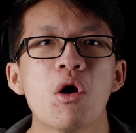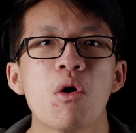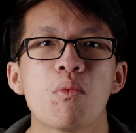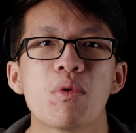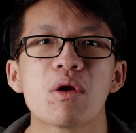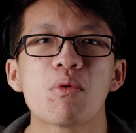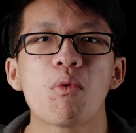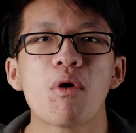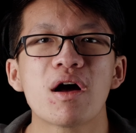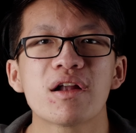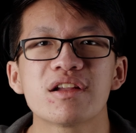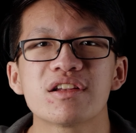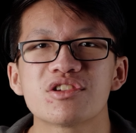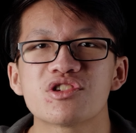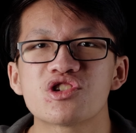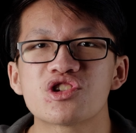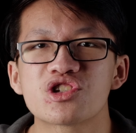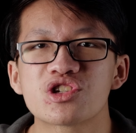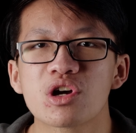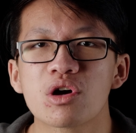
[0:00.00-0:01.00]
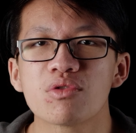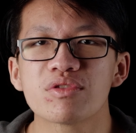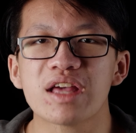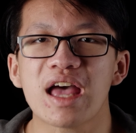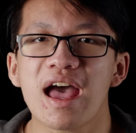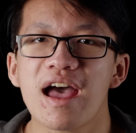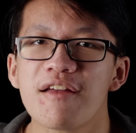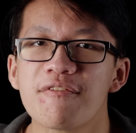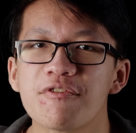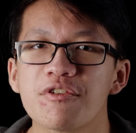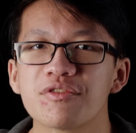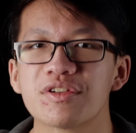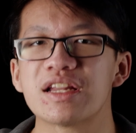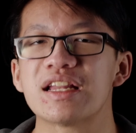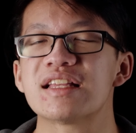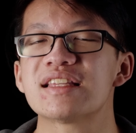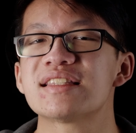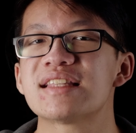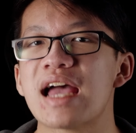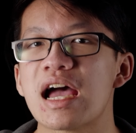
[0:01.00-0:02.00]
we wanted to show the headphone in
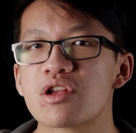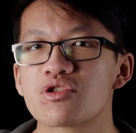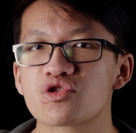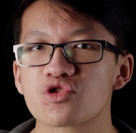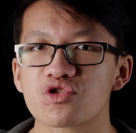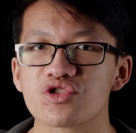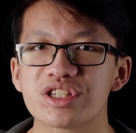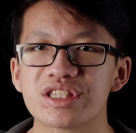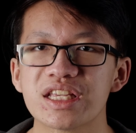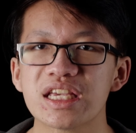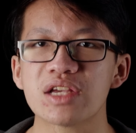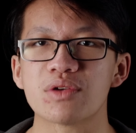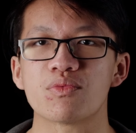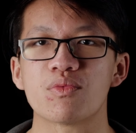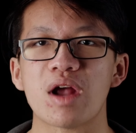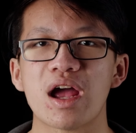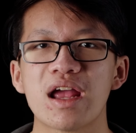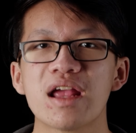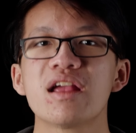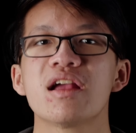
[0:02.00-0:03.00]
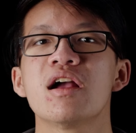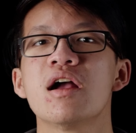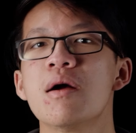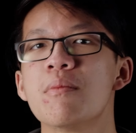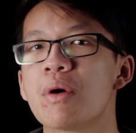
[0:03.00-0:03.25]
its natural state, right?